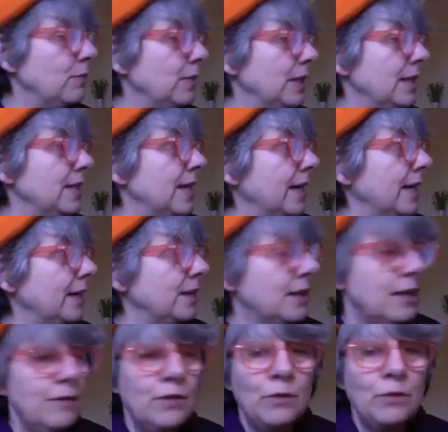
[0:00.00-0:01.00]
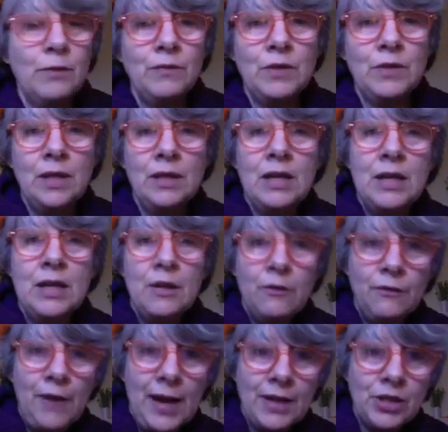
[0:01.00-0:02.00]
We did negatives. We've done
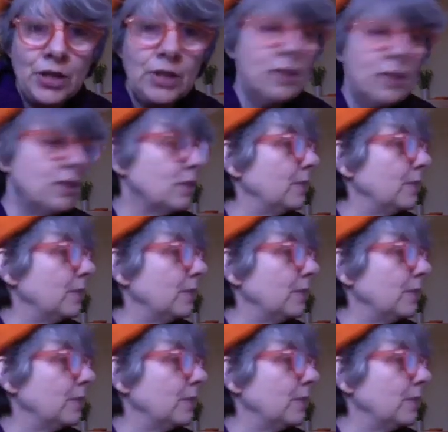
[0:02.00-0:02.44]
fractions.